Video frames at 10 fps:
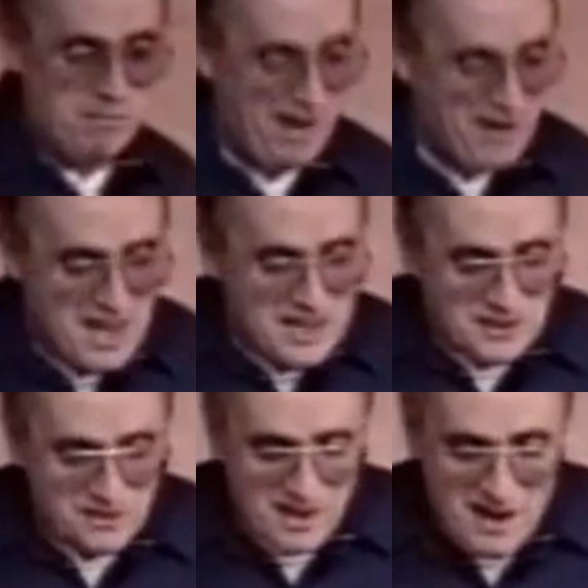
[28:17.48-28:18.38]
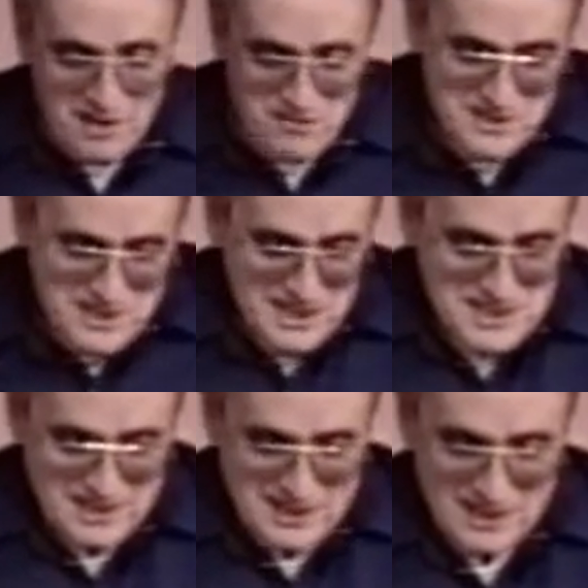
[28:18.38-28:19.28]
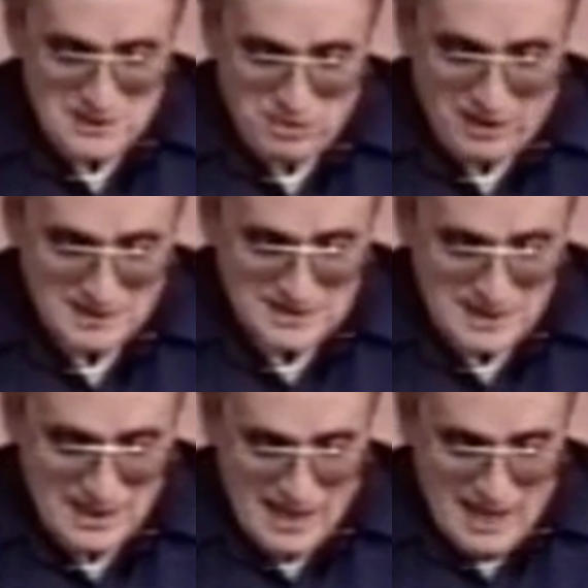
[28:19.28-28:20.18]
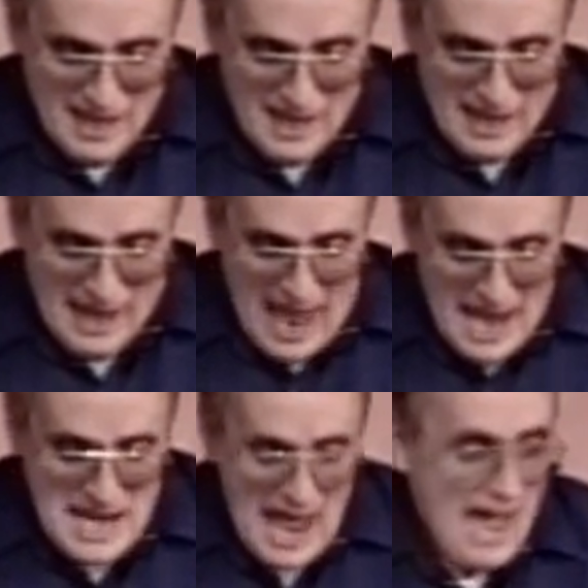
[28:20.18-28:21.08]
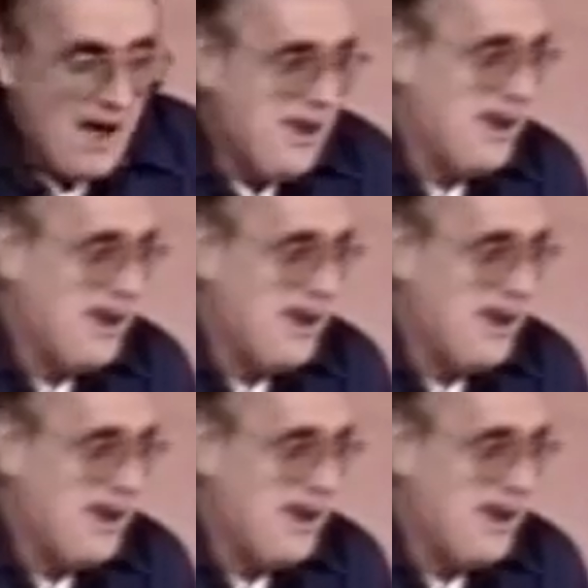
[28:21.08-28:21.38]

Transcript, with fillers: about. So the confrontation takes place. And now